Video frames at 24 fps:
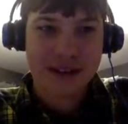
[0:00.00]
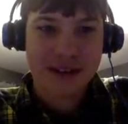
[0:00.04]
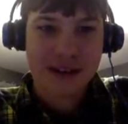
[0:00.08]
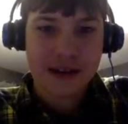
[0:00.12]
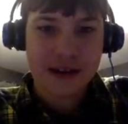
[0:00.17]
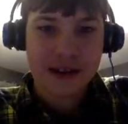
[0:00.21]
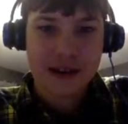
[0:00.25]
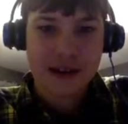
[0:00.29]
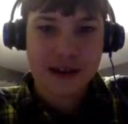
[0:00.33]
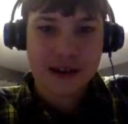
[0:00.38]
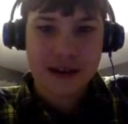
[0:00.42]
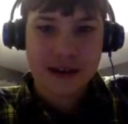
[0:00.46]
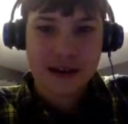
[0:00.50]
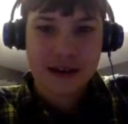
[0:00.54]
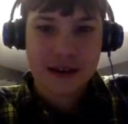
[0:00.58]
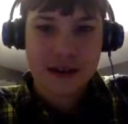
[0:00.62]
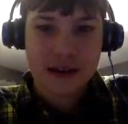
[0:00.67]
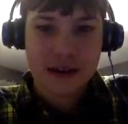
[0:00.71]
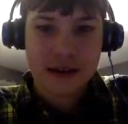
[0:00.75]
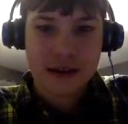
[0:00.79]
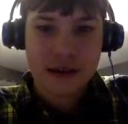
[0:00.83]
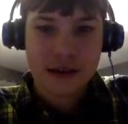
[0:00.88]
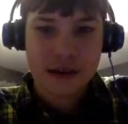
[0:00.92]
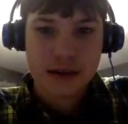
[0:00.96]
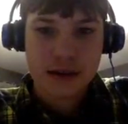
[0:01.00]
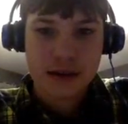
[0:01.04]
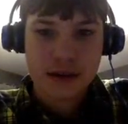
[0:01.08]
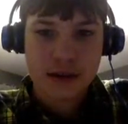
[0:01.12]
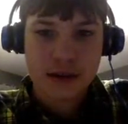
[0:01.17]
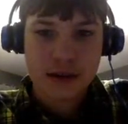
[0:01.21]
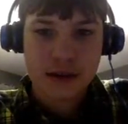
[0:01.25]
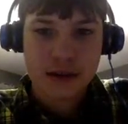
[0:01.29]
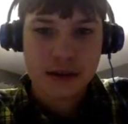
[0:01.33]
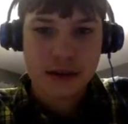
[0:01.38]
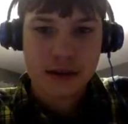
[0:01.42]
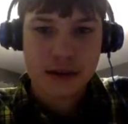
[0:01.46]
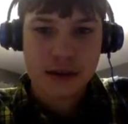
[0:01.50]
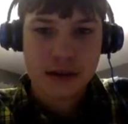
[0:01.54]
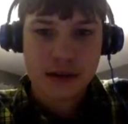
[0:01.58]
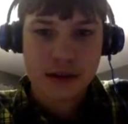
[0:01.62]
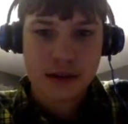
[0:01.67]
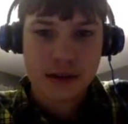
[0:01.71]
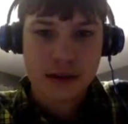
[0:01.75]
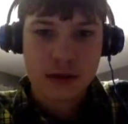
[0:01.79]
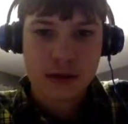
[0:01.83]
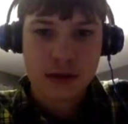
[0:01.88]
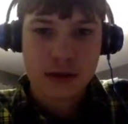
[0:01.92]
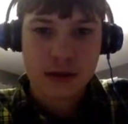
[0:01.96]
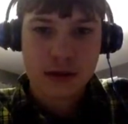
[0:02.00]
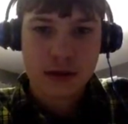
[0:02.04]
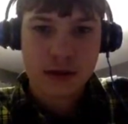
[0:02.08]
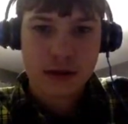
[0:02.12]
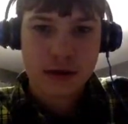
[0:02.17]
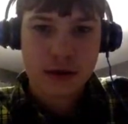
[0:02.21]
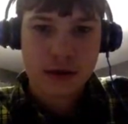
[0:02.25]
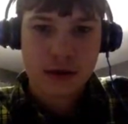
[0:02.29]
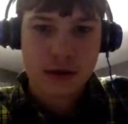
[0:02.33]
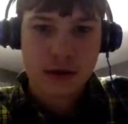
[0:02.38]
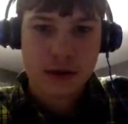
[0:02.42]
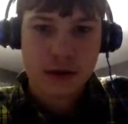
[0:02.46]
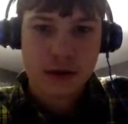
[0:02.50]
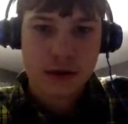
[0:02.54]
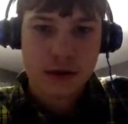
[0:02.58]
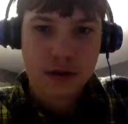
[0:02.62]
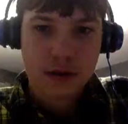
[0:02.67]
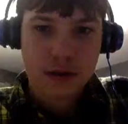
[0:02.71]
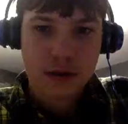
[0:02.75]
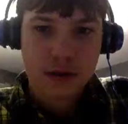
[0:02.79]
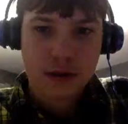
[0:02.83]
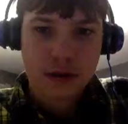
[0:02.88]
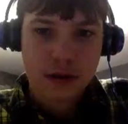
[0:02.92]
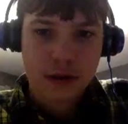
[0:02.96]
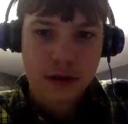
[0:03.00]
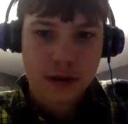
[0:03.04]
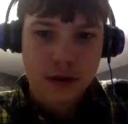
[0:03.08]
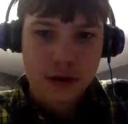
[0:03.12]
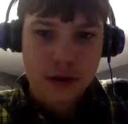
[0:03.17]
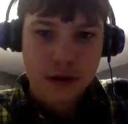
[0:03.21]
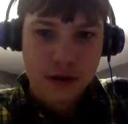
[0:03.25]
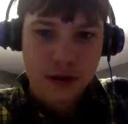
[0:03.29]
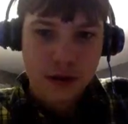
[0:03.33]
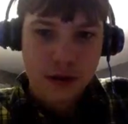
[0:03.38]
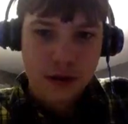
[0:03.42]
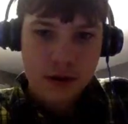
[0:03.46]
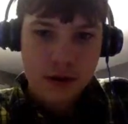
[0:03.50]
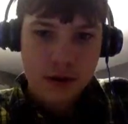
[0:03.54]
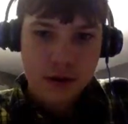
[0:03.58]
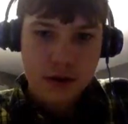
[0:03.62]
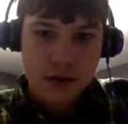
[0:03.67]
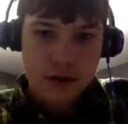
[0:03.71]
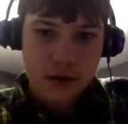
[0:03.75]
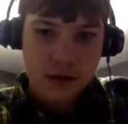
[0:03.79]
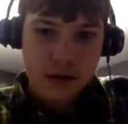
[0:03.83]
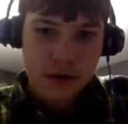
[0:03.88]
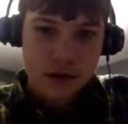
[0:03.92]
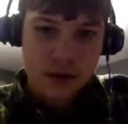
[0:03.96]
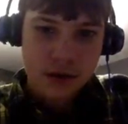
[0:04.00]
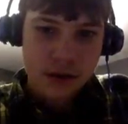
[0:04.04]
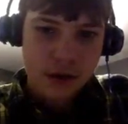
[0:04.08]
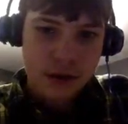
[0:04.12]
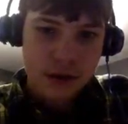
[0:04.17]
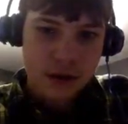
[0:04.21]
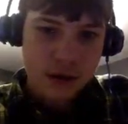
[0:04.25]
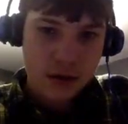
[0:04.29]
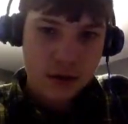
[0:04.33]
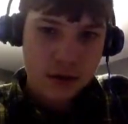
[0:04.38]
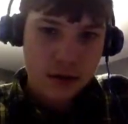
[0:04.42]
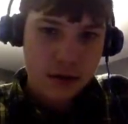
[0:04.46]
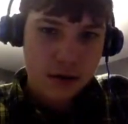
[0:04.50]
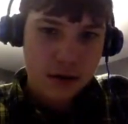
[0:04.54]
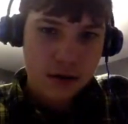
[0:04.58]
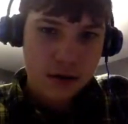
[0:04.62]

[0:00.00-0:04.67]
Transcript: Nobody speaks.